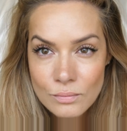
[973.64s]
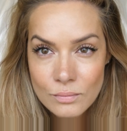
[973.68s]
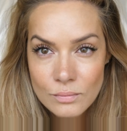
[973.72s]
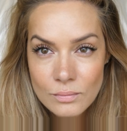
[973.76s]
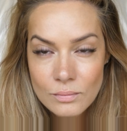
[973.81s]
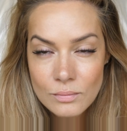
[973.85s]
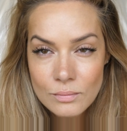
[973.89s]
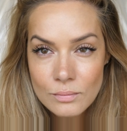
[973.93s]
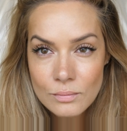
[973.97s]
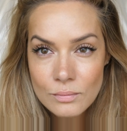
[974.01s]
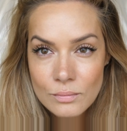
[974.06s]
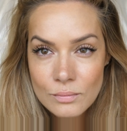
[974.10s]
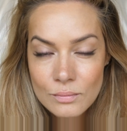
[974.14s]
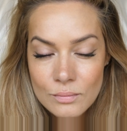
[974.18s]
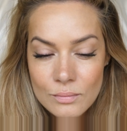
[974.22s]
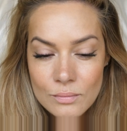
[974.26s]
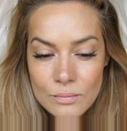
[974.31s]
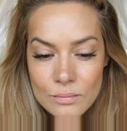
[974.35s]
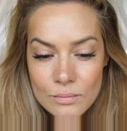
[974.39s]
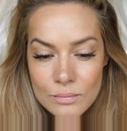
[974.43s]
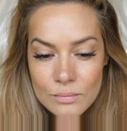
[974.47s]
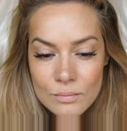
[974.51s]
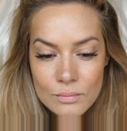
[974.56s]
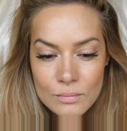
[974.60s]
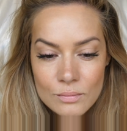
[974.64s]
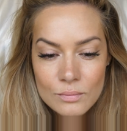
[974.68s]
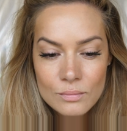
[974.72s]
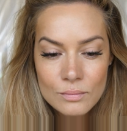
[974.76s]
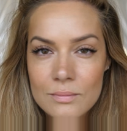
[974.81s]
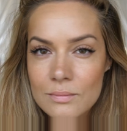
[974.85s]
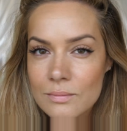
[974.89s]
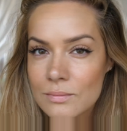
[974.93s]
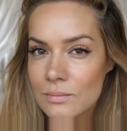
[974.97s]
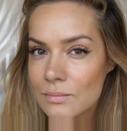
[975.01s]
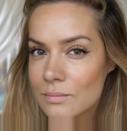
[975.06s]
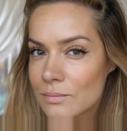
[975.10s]

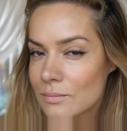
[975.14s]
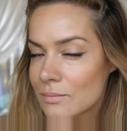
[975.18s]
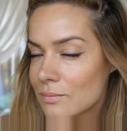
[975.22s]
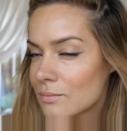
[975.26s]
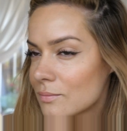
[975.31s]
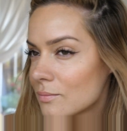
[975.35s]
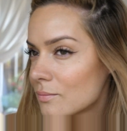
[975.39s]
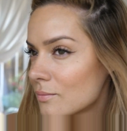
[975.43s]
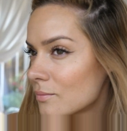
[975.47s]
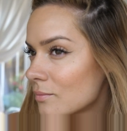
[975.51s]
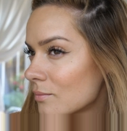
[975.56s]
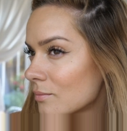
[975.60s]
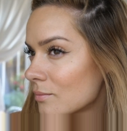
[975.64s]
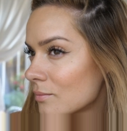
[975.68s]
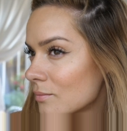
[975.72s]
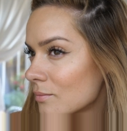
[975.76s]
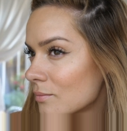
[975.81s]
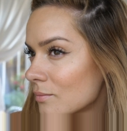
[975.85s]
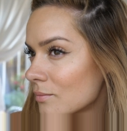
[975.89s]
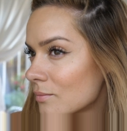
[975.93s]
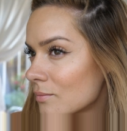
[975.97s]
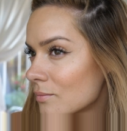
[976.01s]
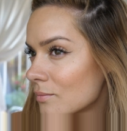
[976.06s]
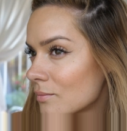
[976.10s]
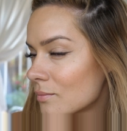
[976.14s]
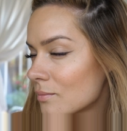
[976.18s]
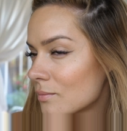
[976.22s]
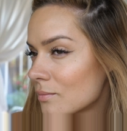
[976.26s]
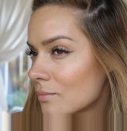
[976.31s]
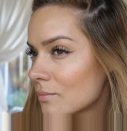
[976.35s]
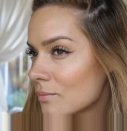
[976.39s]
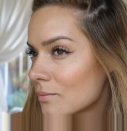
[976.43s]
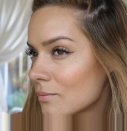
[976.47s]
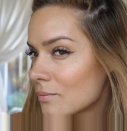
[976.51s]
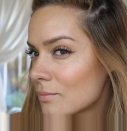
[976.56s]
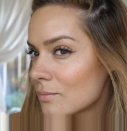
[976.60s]

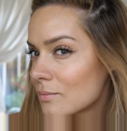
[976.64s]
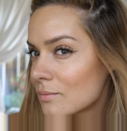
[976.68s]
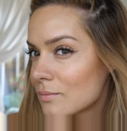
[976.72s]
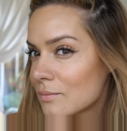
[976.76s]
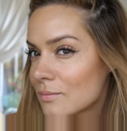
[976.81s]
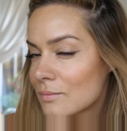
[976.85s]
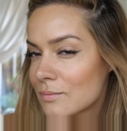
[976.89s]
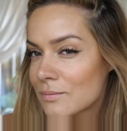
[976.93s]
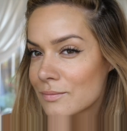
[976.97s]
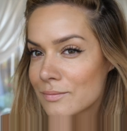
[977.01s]
Nobody speaks.